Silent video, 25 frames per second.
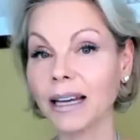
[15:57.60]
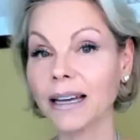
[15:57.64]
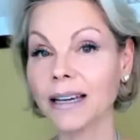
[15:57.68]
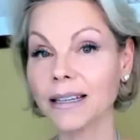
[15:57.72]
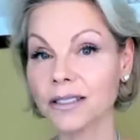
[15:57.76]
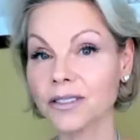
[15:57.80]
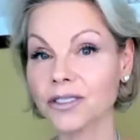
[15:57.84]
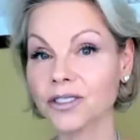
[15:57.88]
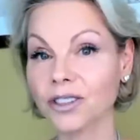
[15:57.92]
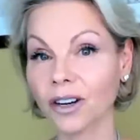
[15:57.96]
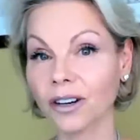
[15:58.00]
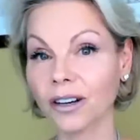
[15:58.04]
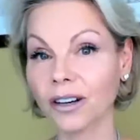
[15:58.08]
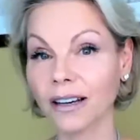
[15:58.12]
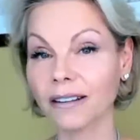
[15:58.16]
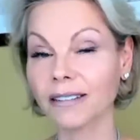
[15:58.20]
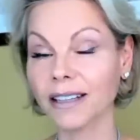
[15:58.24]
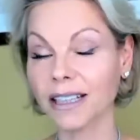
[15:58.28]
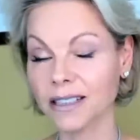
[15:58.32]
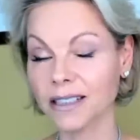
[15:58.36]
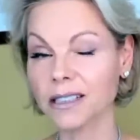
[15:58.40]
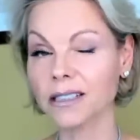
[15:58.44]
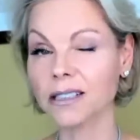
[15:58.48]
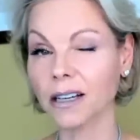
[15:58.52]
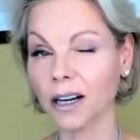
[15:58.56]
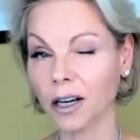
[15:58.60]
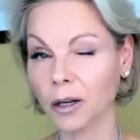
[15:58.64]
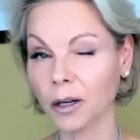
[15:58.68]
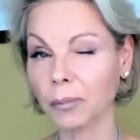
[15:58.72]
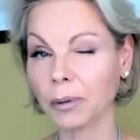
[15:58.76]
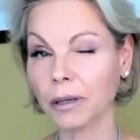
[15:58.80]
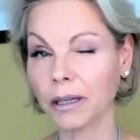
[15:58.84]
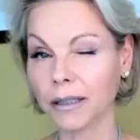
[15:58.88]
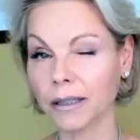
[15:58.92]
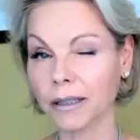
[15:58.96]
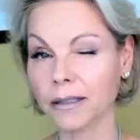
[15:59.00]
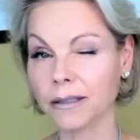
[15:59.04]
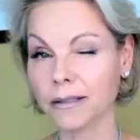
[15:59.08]
really hard. That's a
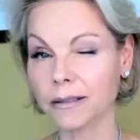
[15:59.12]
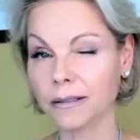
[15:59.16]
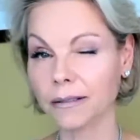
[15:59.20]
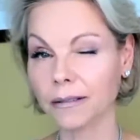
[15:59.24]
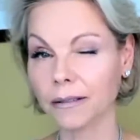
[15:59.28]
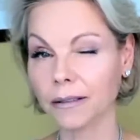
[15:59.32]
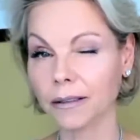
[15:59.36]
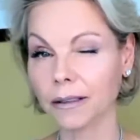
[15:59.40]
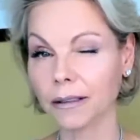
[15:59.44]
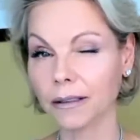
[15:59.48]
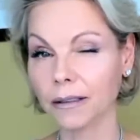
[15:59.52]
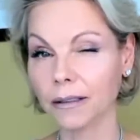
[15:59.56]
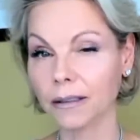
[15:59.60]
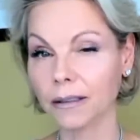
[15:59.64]
dark place.